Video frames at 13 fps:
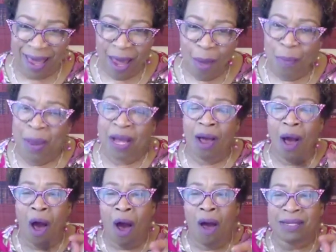
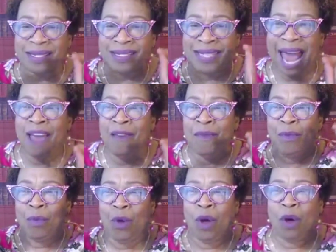because they
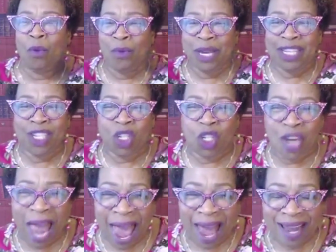will
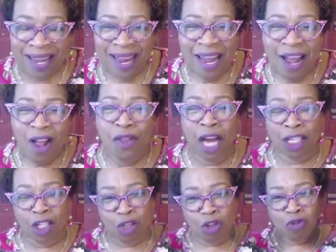reject the
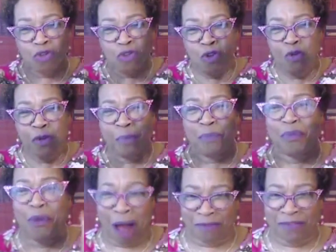true
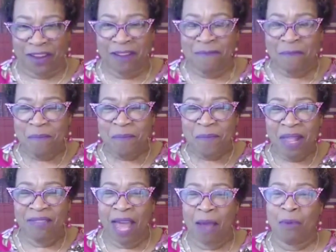prophet.
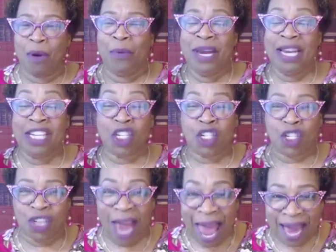They will
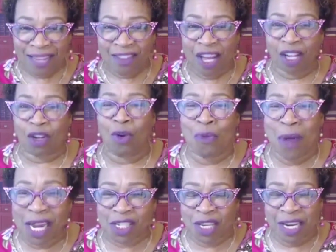reject the
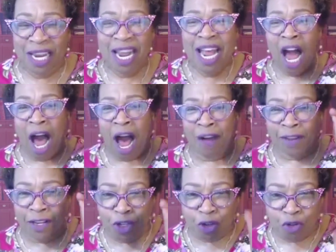correction of a
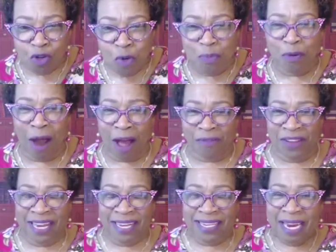true
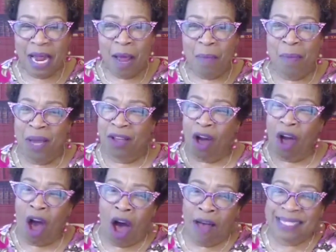prophet
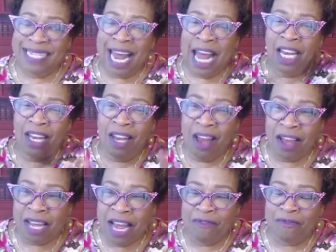because they're
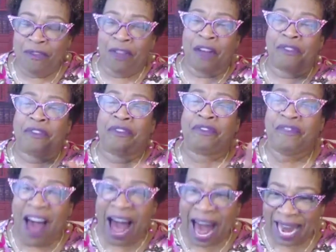looking for the
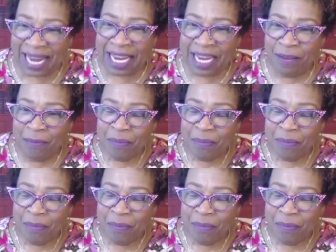folly